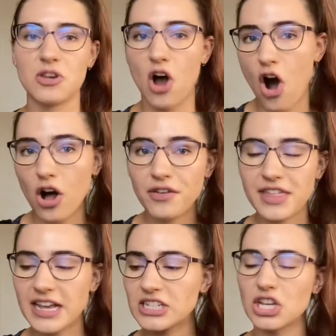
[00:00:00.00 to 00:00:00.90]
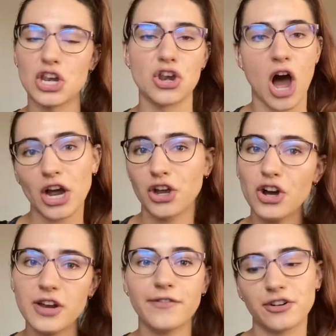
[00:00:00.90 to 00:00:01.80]
All things not
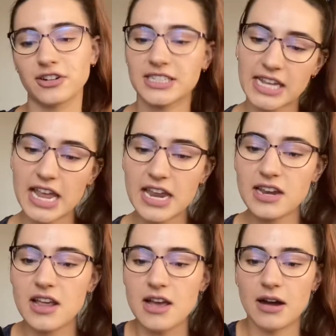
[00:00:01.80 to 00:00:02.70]
good for your skin.